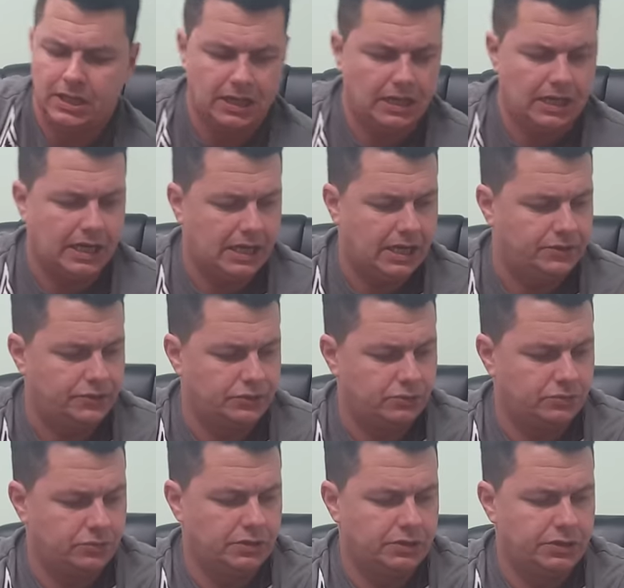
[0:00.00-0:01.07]
And
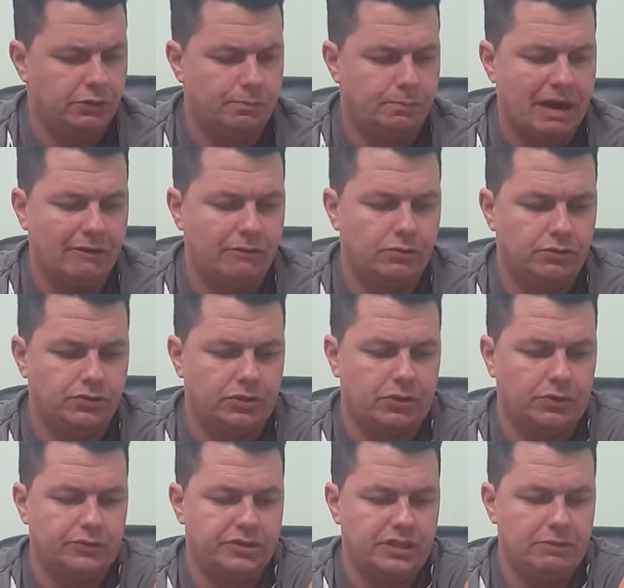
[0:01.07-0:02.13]
your barrels
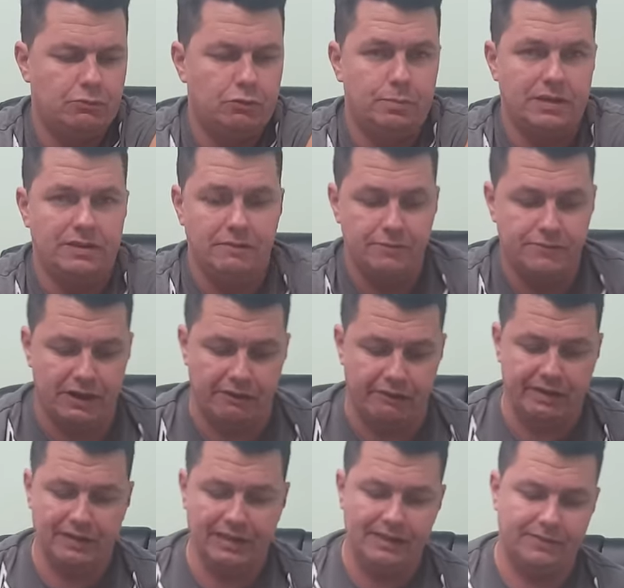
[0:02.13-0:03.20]
obviously will be your
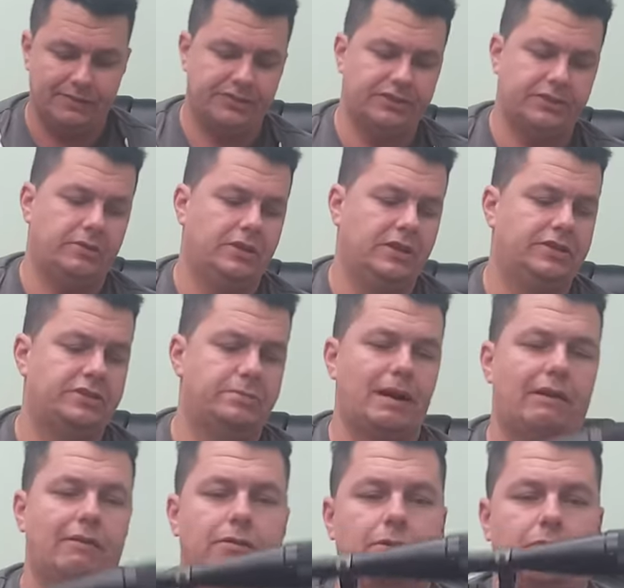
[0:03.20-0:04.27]
varying lengths. So here's a
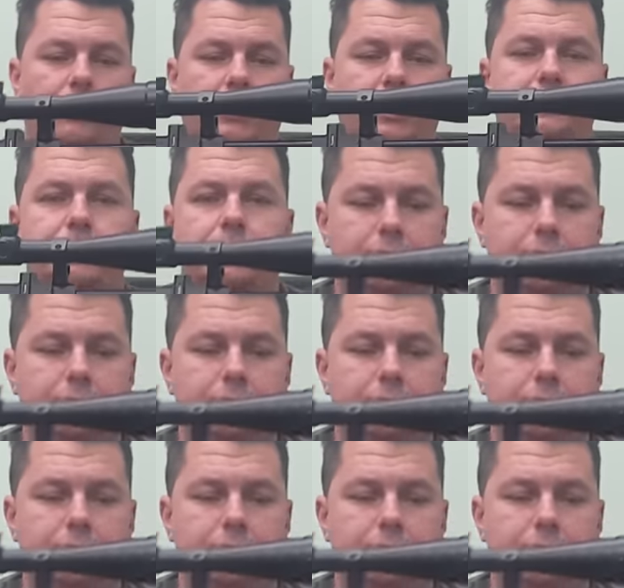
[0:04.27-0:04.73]
barrel on this one.